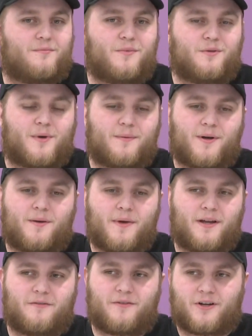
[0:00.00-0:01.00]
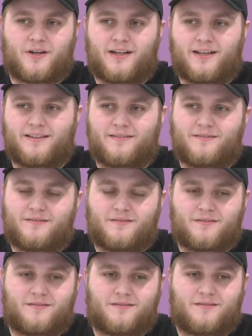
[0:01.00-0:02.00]
Me and my mom had a very
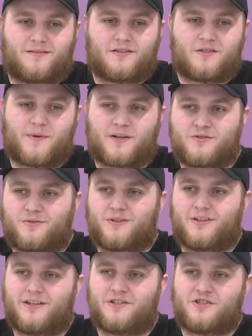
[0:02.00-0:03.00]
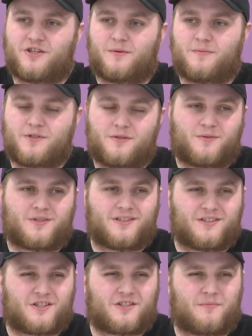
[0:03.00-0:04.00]
special relationship. She
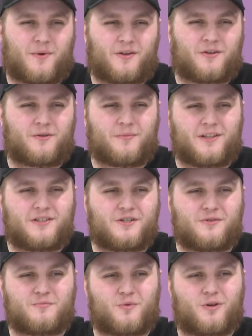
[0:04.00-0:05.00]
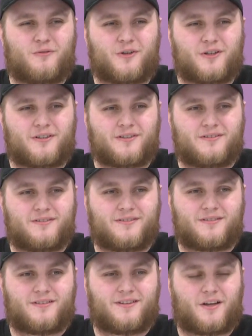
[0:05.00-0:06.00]
wasn't just a mother to me. She was more of
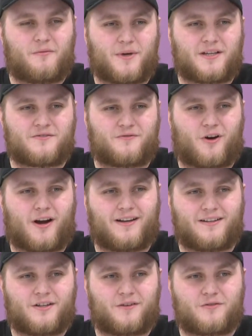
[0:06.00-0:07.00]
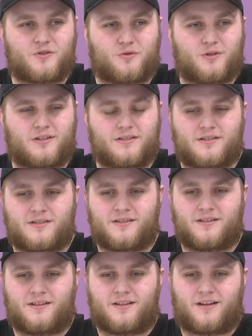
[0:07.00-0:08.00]
a best friend of sorts.
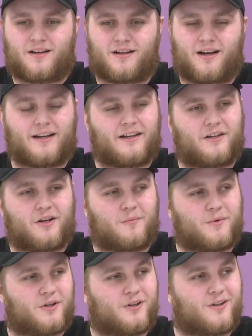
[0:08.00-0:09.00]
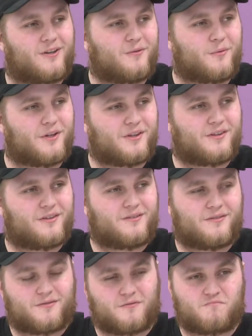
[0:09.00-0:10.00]
I could come to her with
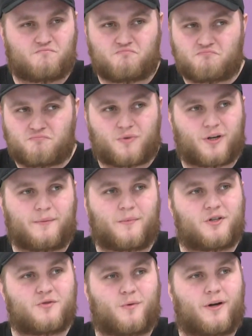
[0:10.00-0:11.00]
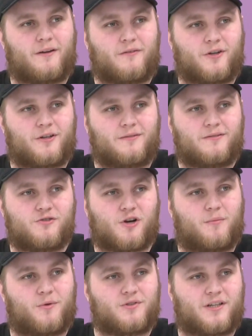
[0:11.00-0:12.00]
pretty much whatever
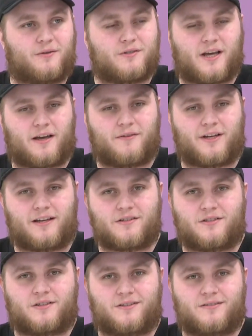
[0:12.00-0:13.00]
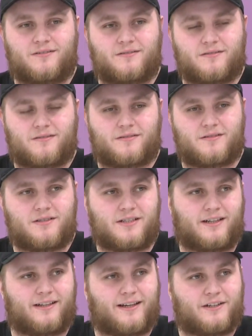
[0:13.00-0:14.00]
troubles I was having as a
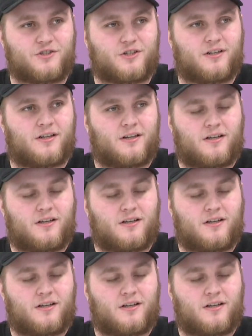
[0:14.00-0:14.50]
teenager.